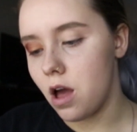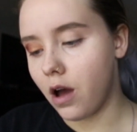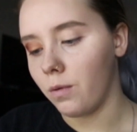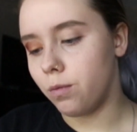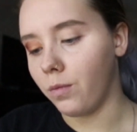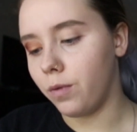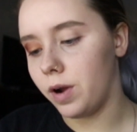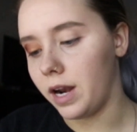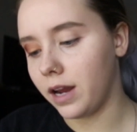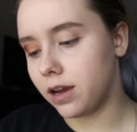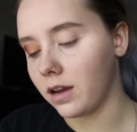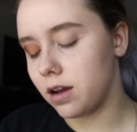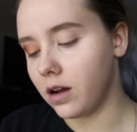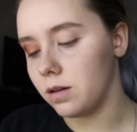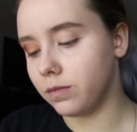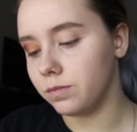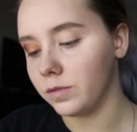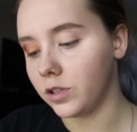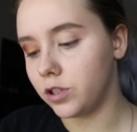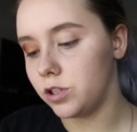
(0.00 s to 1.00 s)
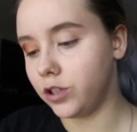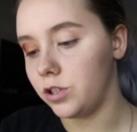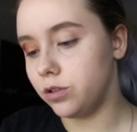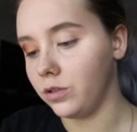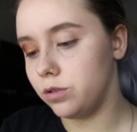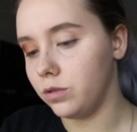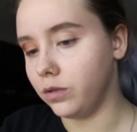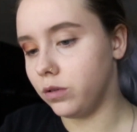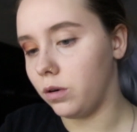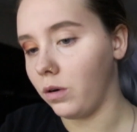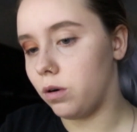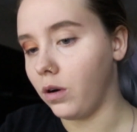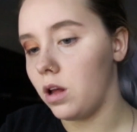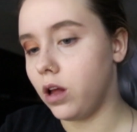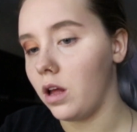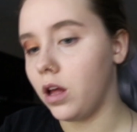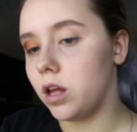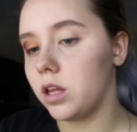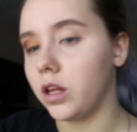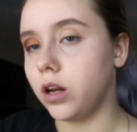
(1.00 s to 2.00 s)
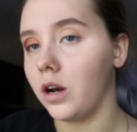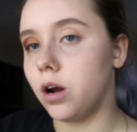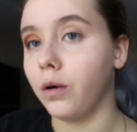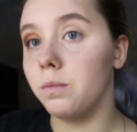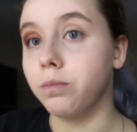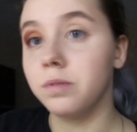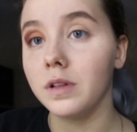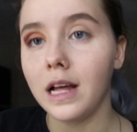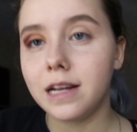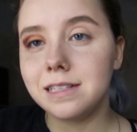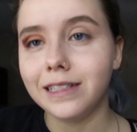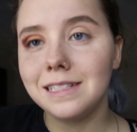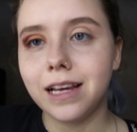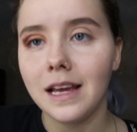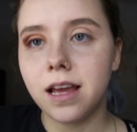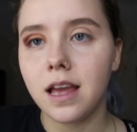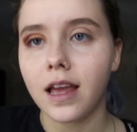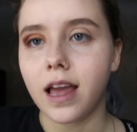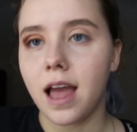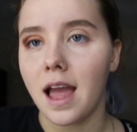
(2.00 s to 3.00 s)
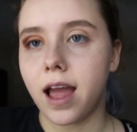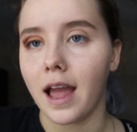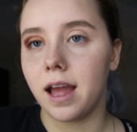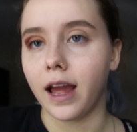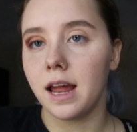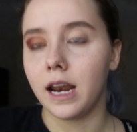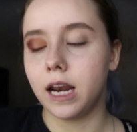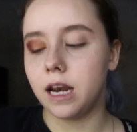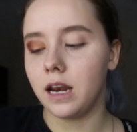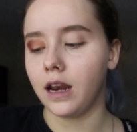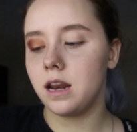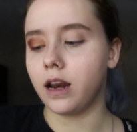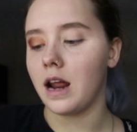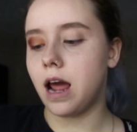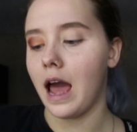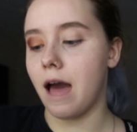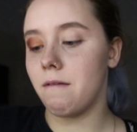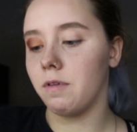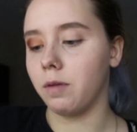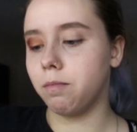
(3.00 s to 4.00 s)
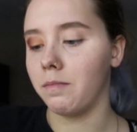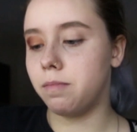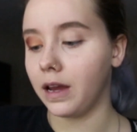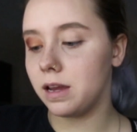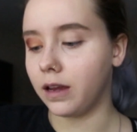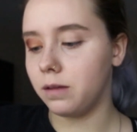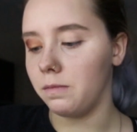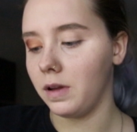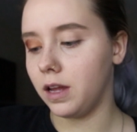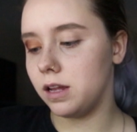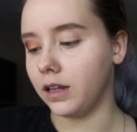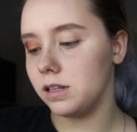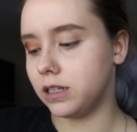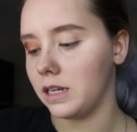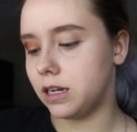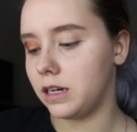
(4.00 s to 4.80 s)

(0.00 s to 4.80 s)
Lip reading: when it comes to, you know, blending and having pigment.